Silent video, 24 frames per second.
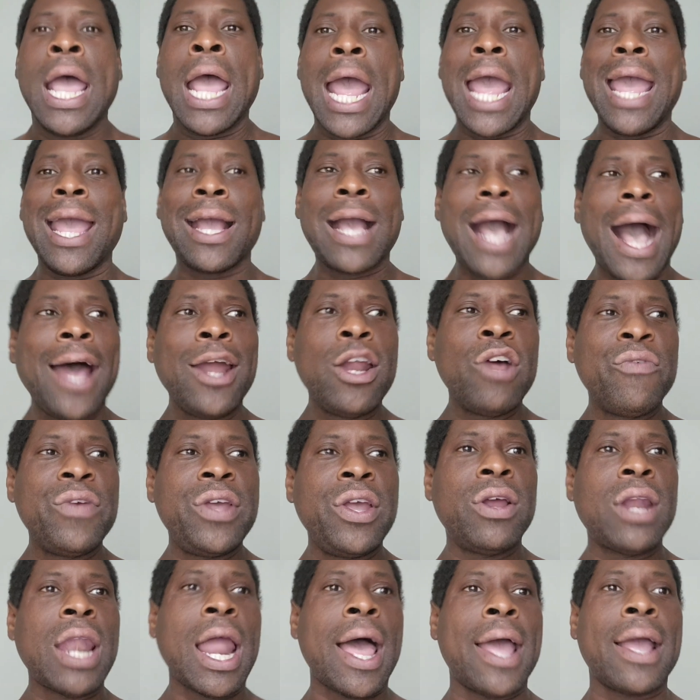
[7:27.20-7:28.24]
And God over
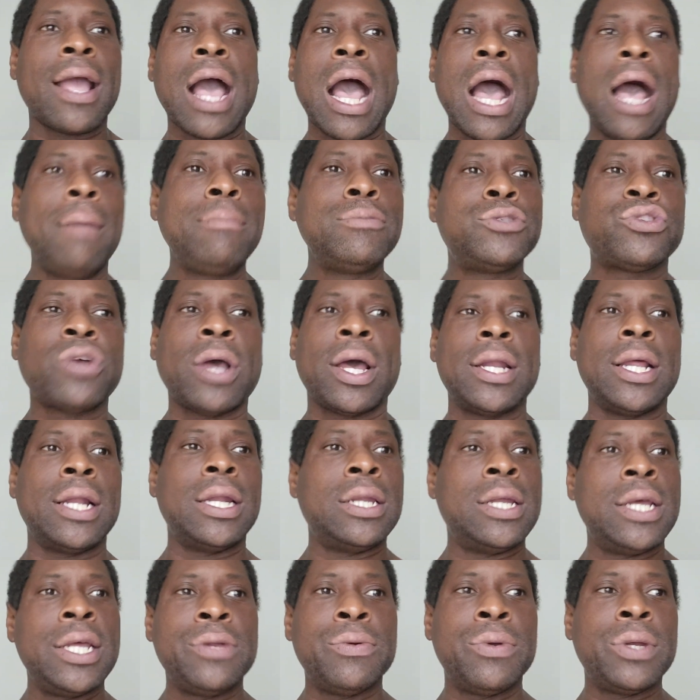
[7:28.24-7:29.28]
here like, I'm trying to
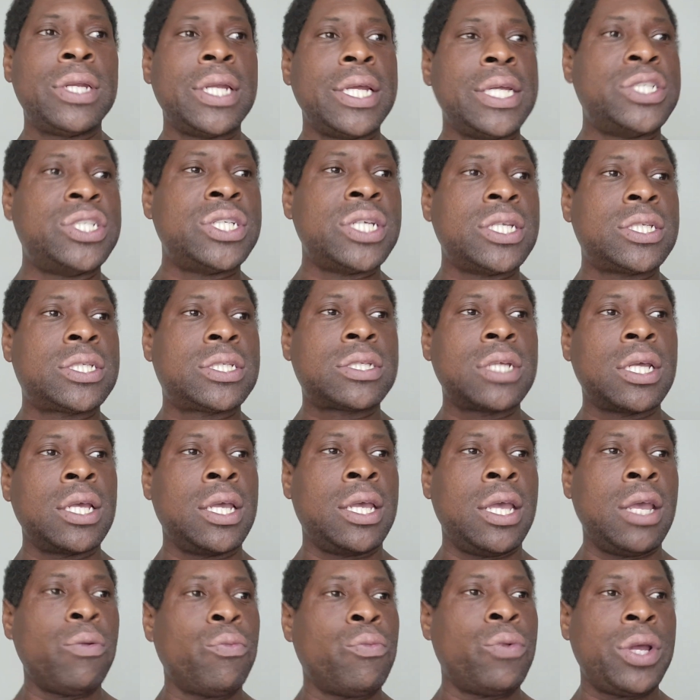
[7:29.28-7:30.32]
literally just
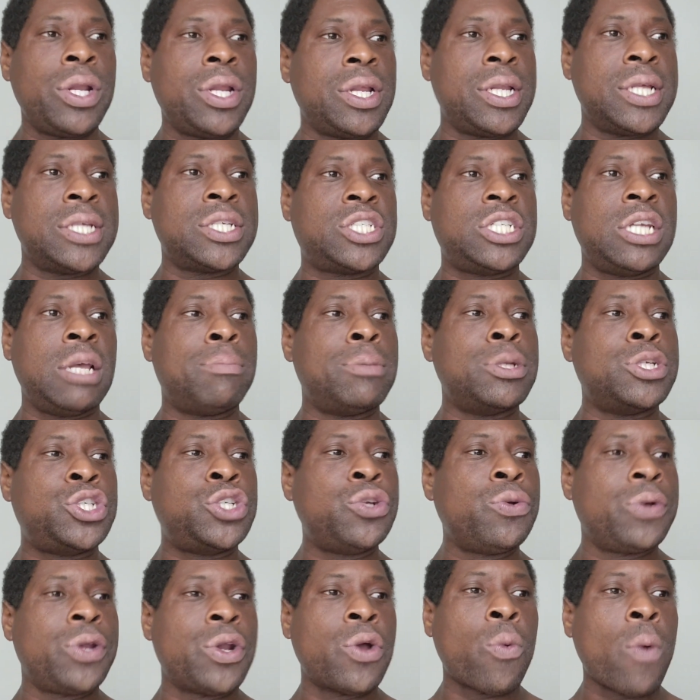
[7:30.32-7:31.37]
get rid of this shit, but
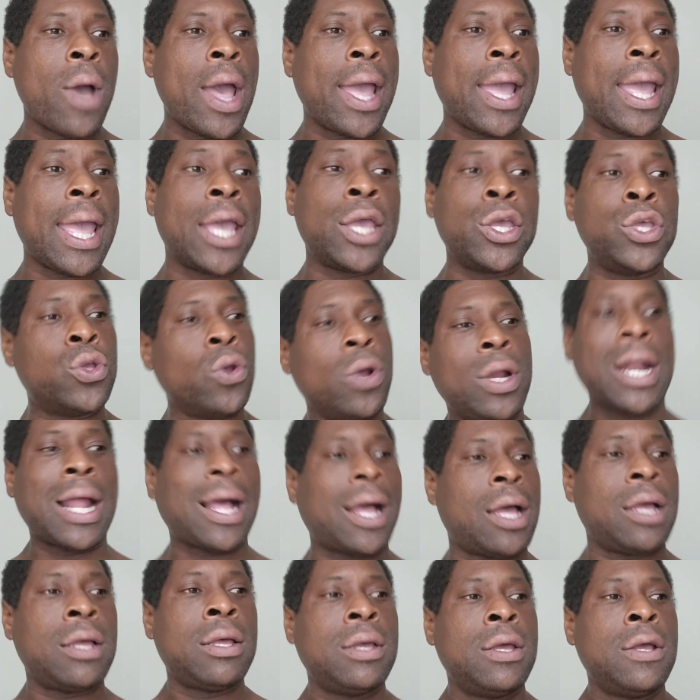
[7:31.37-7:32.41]
you in the way and you're
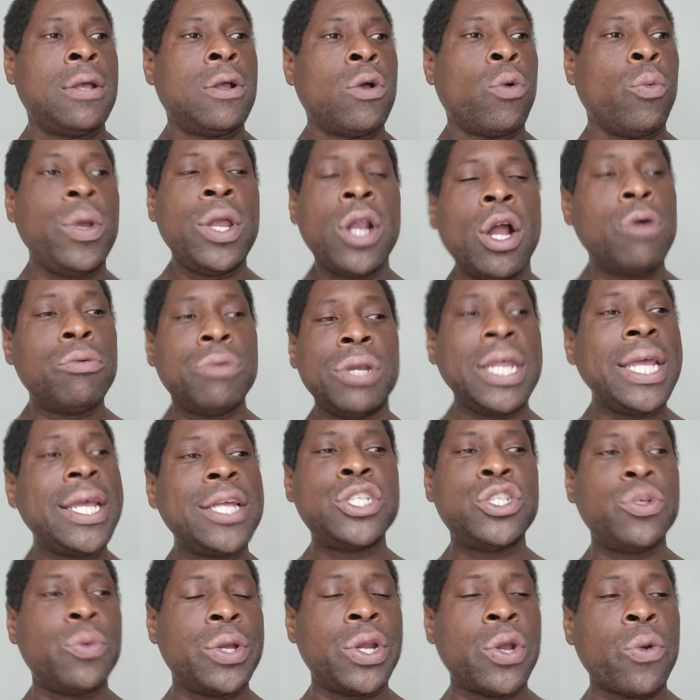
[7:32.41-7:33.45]
not, we don't need
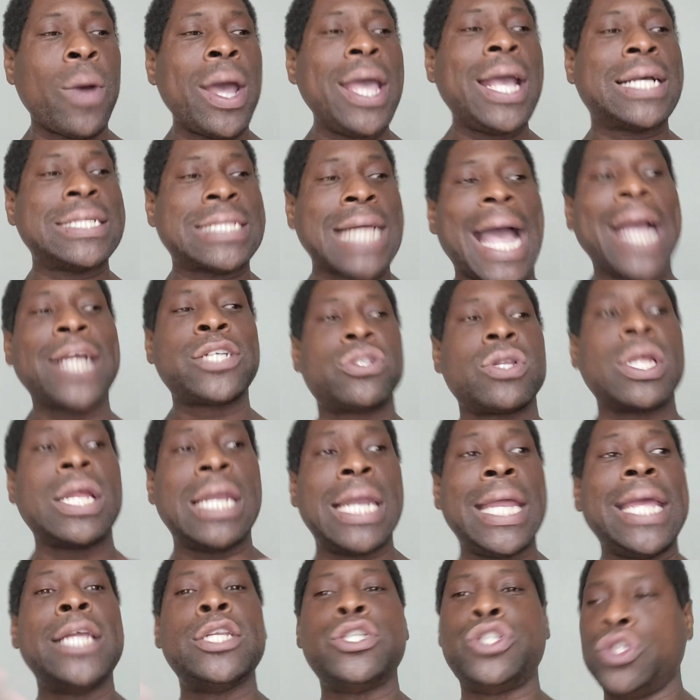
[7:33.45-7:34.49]
you in the way because I actually
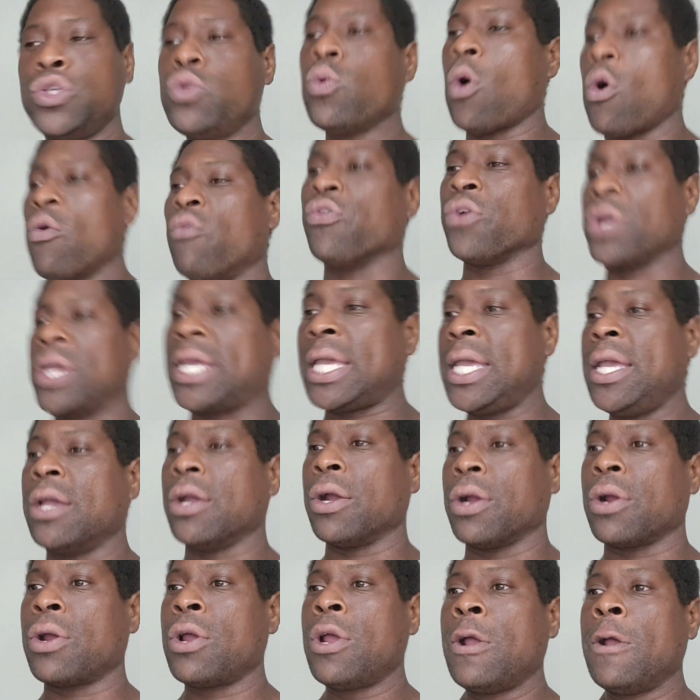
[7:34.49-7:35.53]
need you over
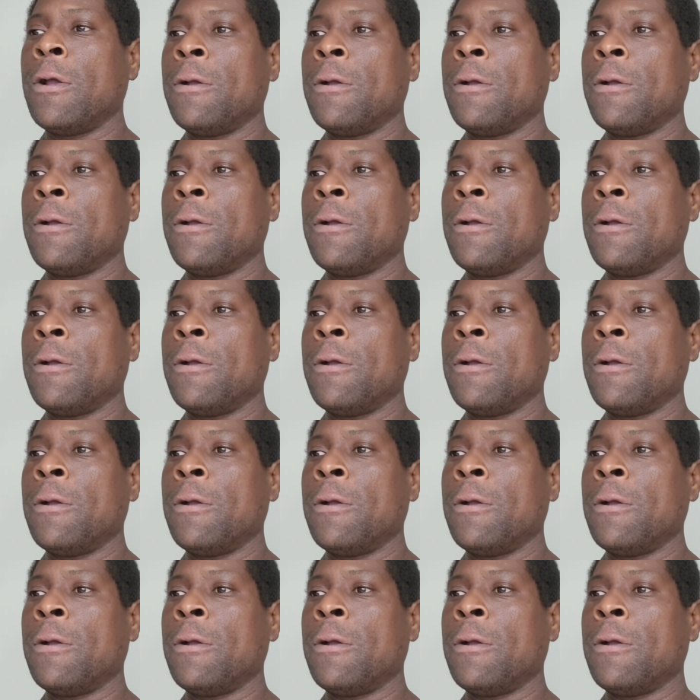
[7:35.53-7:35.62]
here.